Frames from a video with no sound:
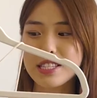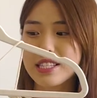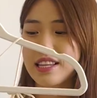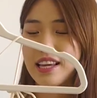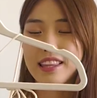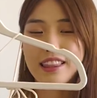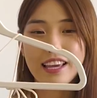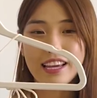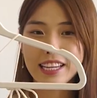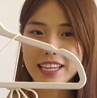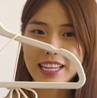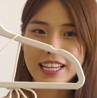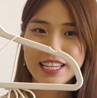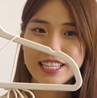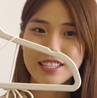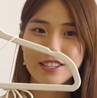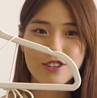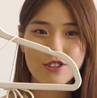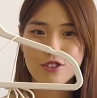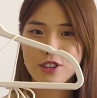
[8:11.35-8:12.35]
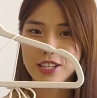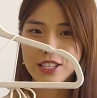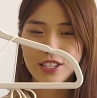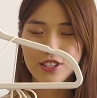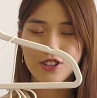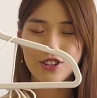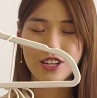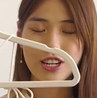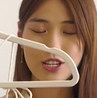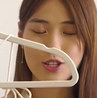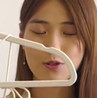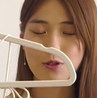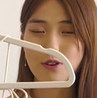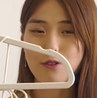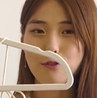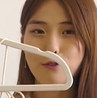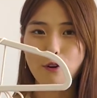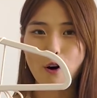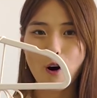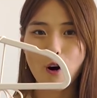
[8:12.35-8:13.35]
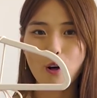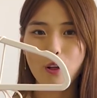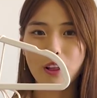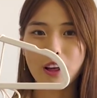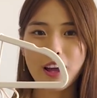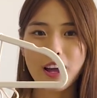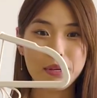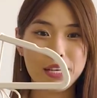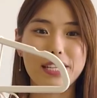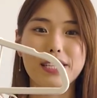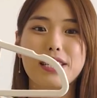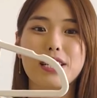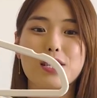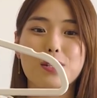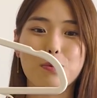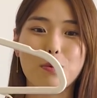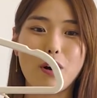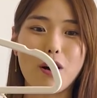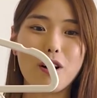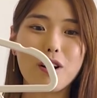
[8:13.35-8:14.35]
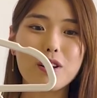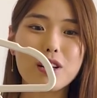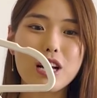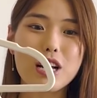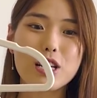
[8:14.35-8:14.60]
they could easily transition into a fall piece as well.